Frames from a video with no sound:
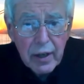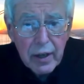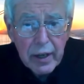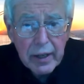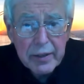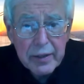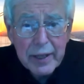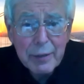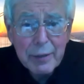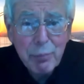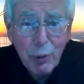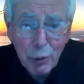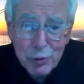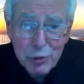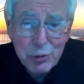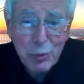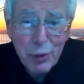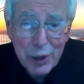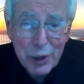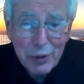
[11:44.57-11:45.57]
and that
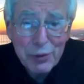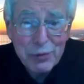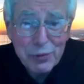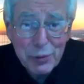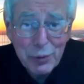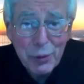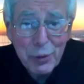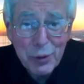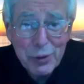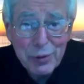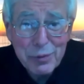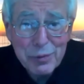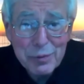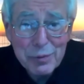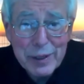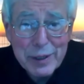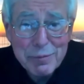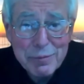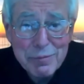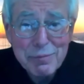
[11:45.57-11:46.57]
bodes well for
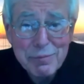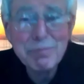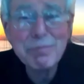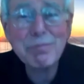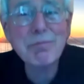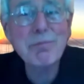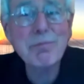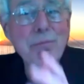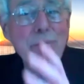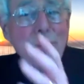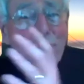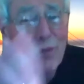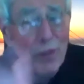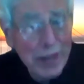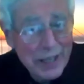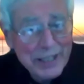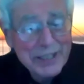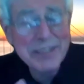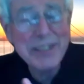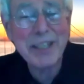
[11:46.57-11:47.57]
in
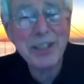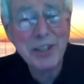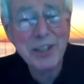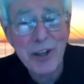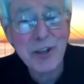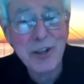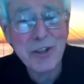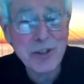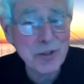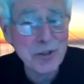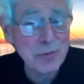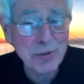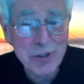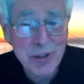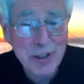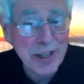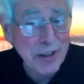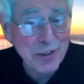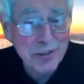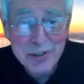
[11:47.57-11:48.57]
providing technologies which
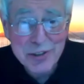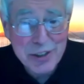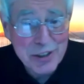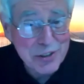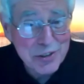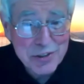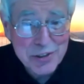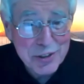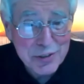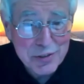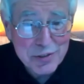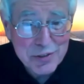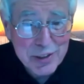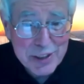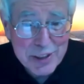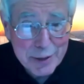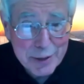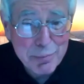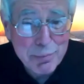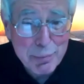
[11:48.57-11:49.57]
allow cities to
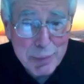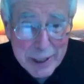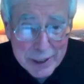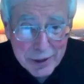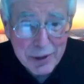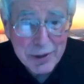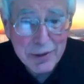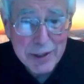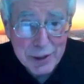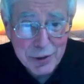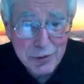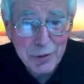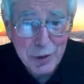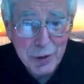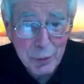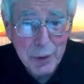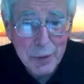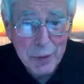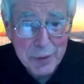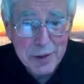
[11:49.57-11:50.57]
get better
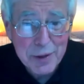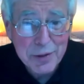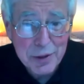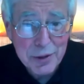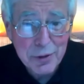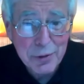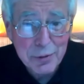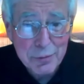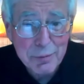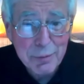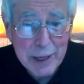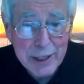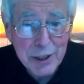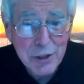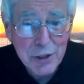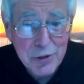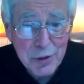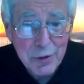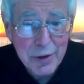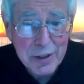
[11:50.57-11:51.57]
at what they do,
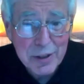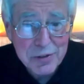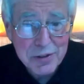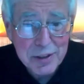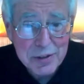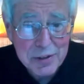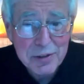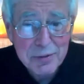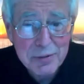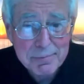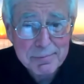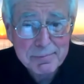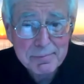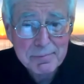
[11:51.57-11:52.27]
manage their assets.